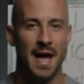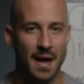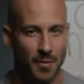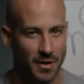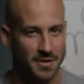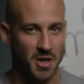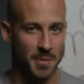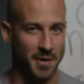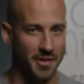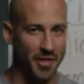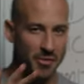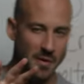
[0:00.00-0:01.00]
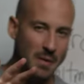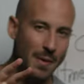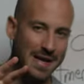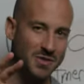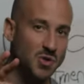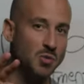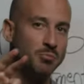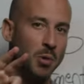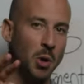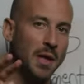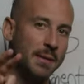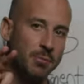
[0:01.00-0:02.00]
And we're going to talk about the three ways to
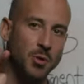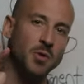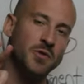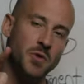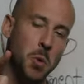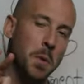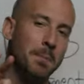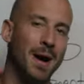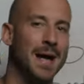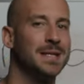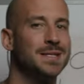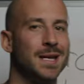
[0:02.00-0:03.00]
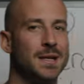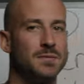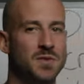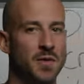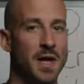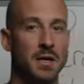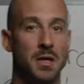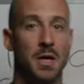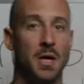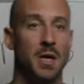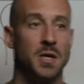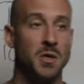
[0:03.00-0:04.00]
bulletproof your mindset so that
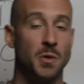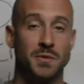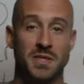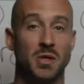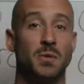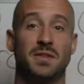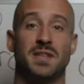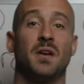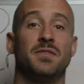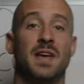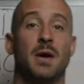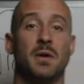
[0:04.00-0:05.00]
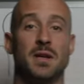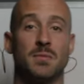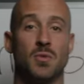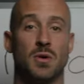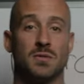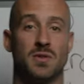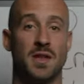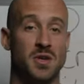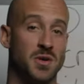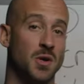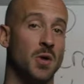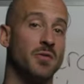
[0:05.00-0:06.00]
you don't deal with self doubt anymore, so that
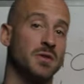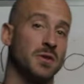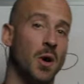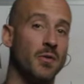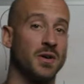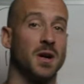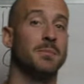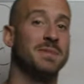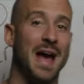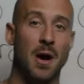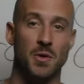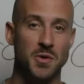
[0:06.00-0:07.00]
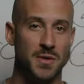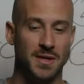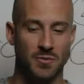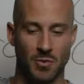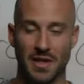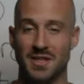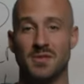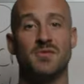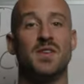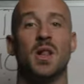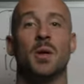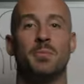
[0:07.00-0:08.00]
you can over, overcome doubt. You can really
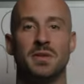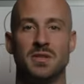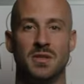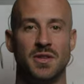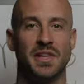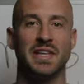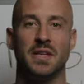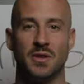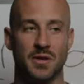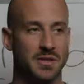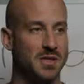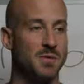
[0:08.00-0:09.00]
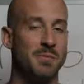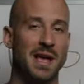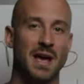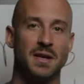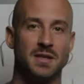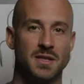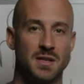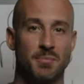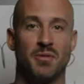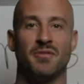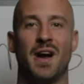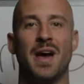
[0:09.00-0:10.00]
develop into the leader, into the man, into the
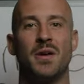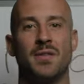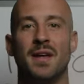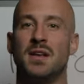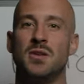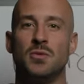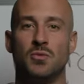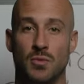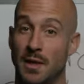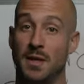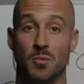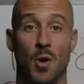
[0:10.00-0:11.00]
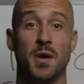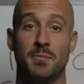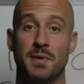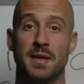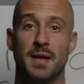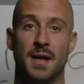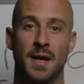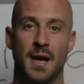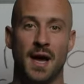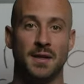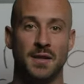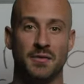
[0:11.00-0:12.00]
provider that you really want to be
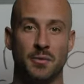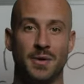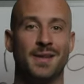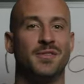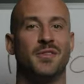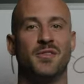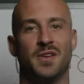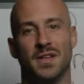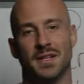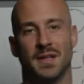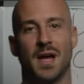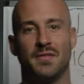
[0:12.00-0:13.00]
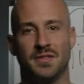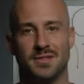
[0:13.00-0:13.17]
and live a really fulfilling life.